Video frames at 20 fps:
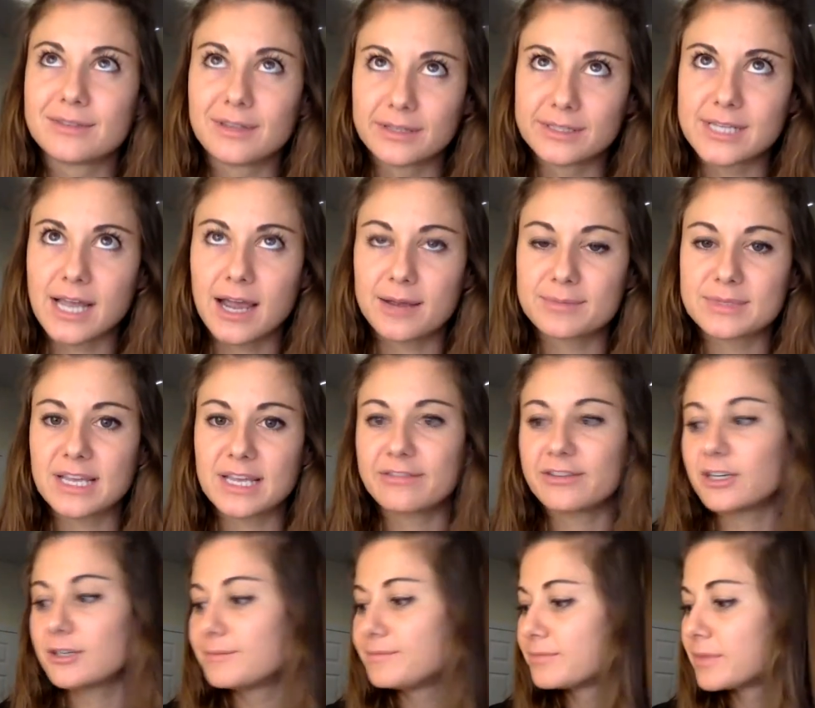time
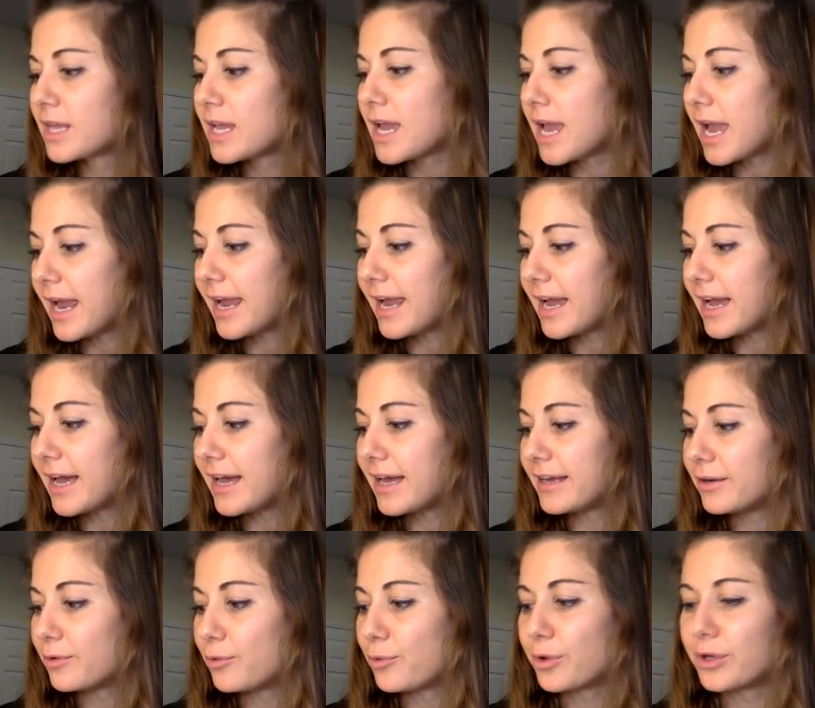saver.
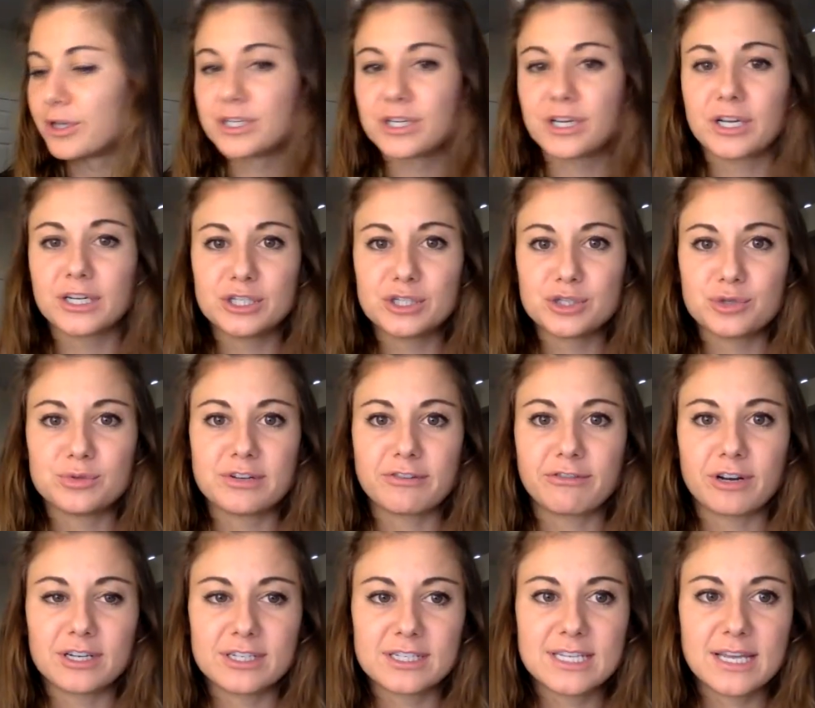And we're going to do
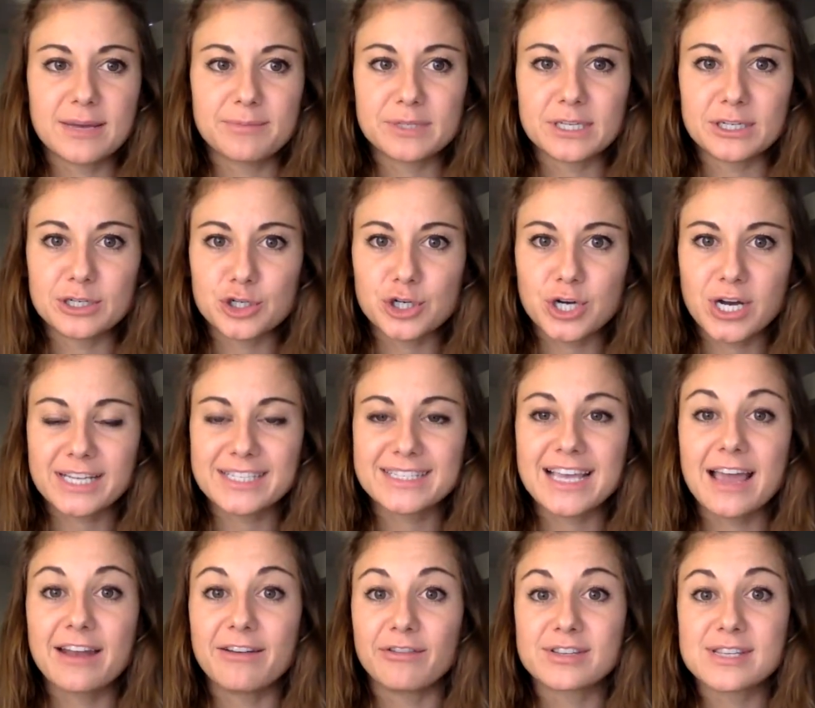different tips and tricks
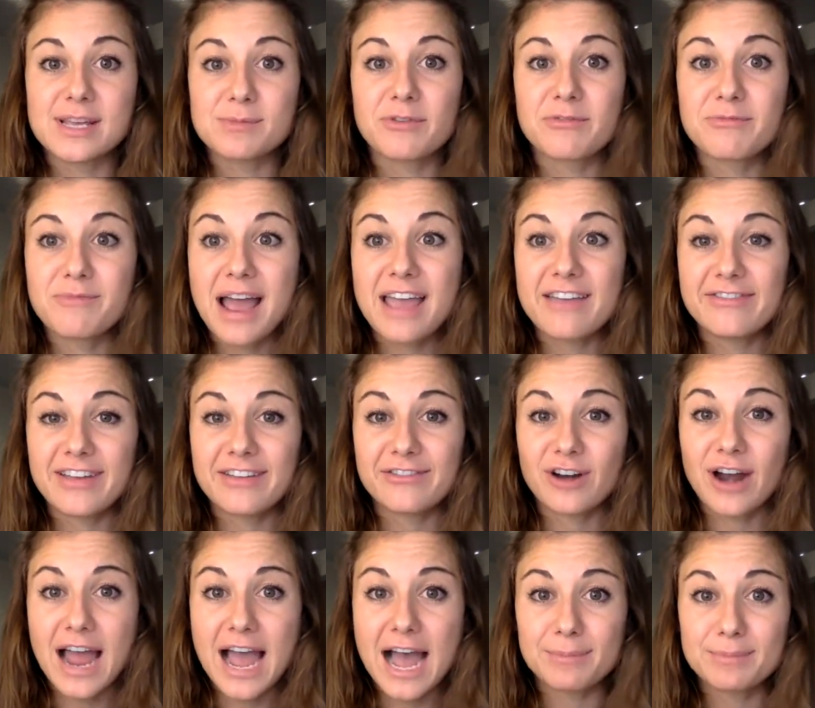and some of my favorite
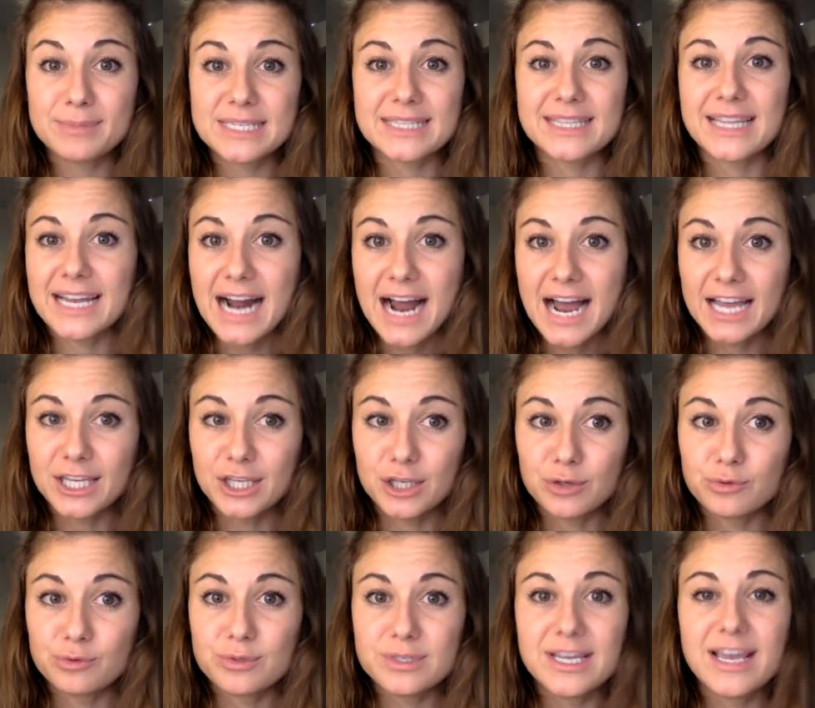apps that I
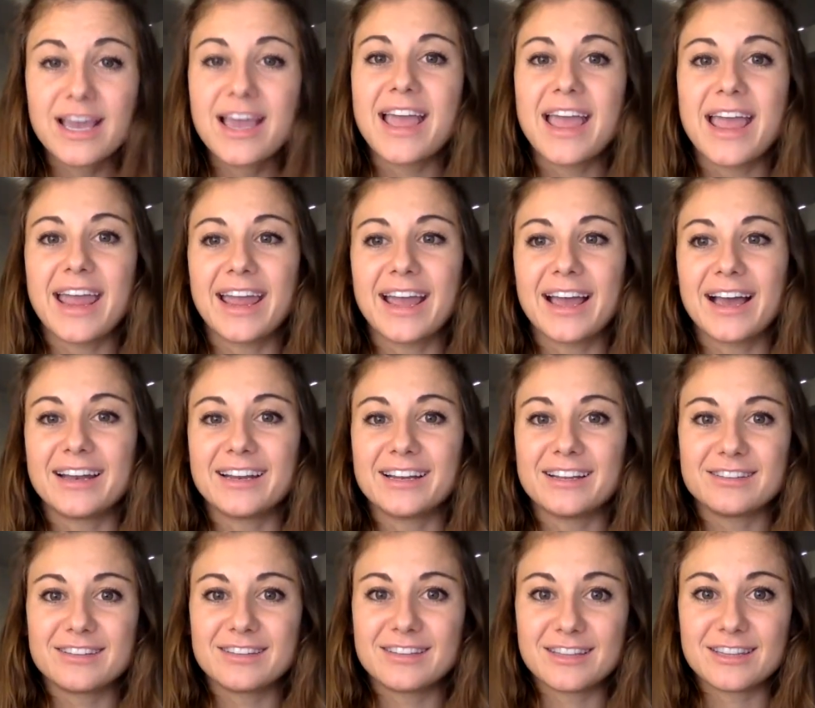use, and
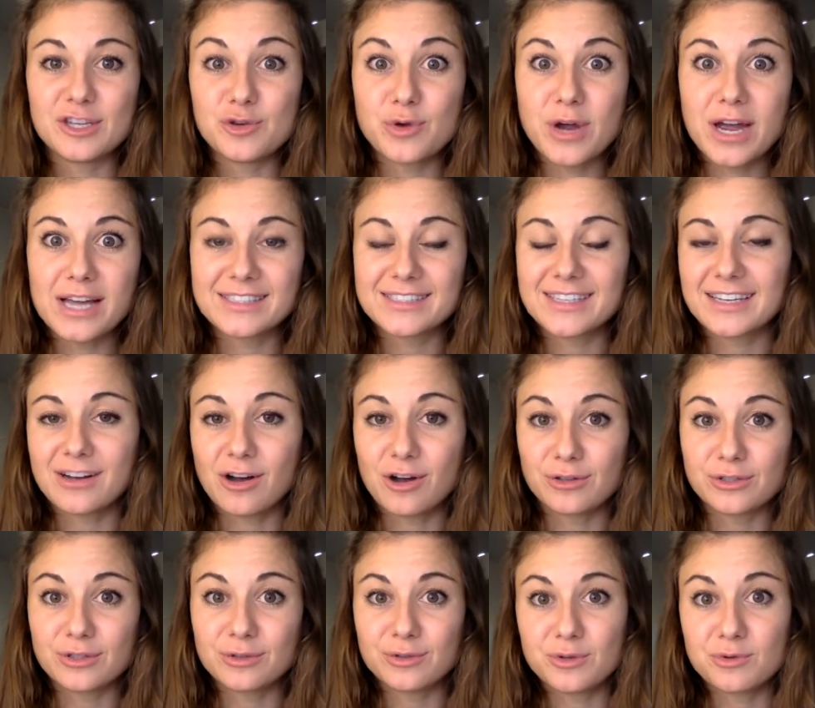you guys can
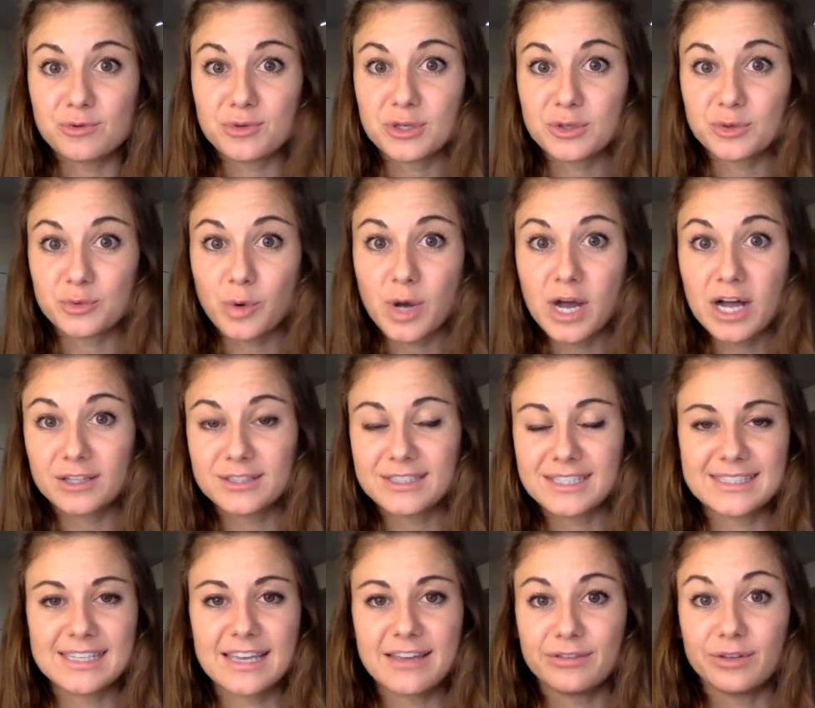also use as well to
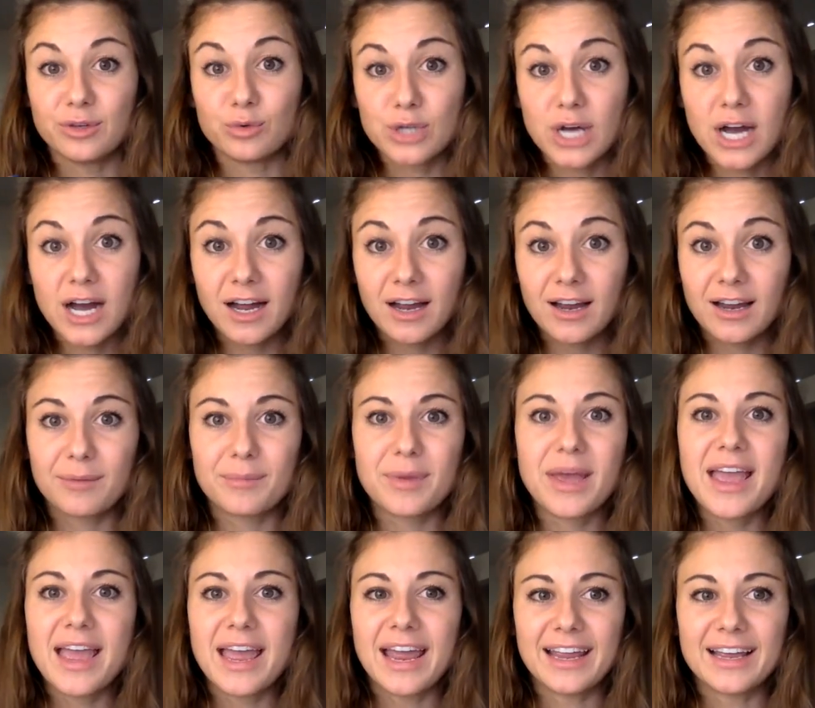save you time
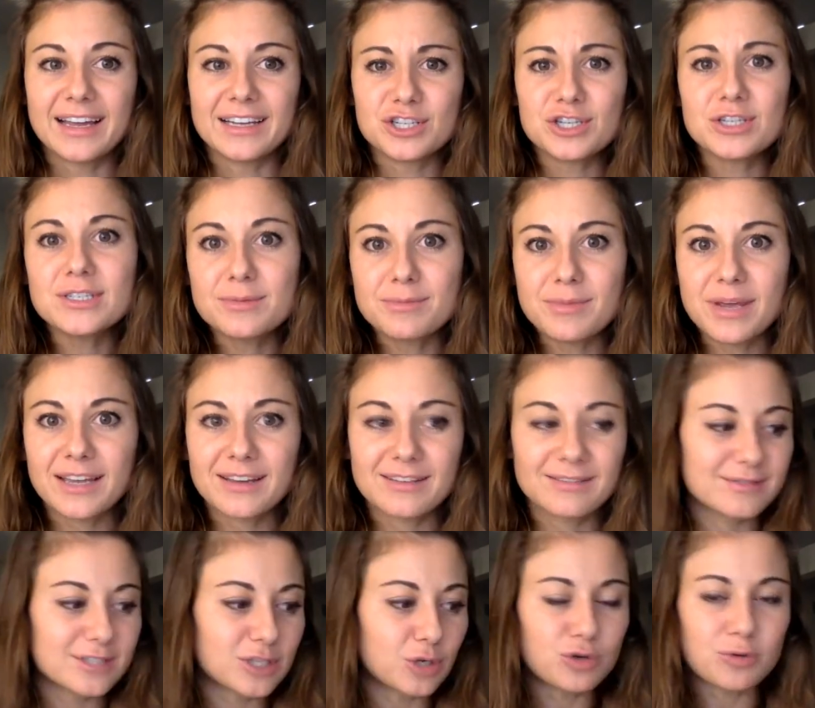and just to make
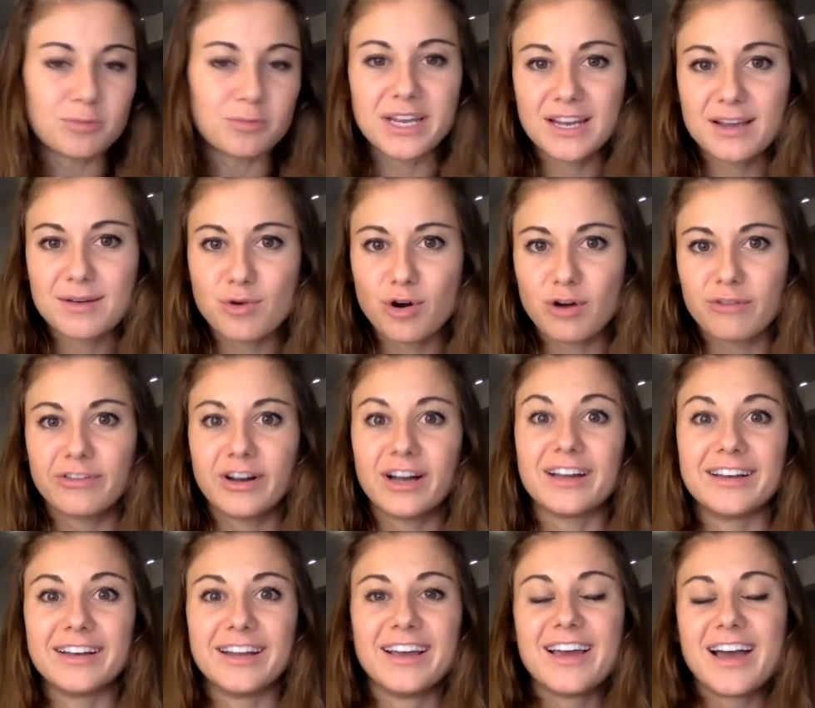social media more
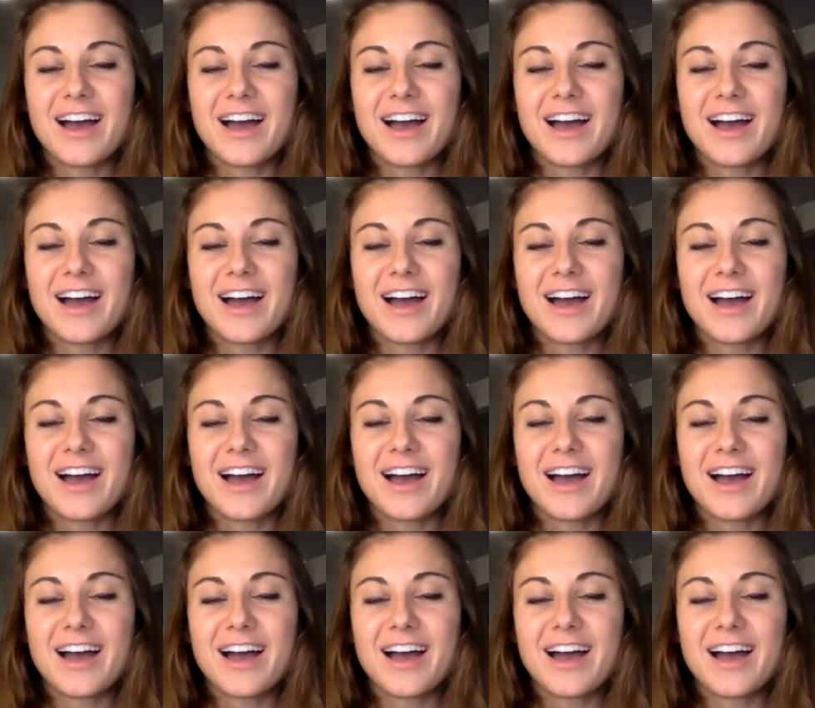fun.